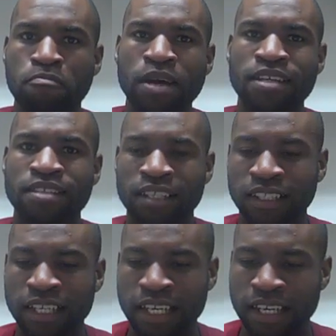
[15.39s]

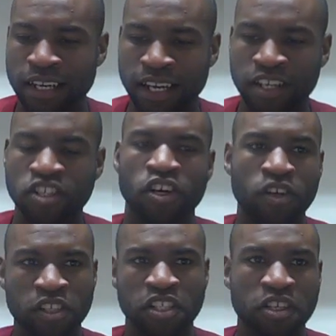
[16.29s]
basically in
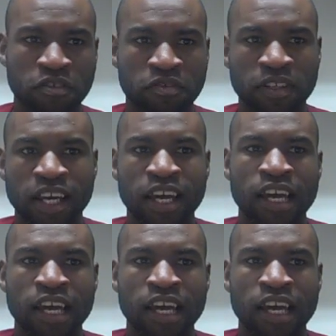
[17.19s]
charge of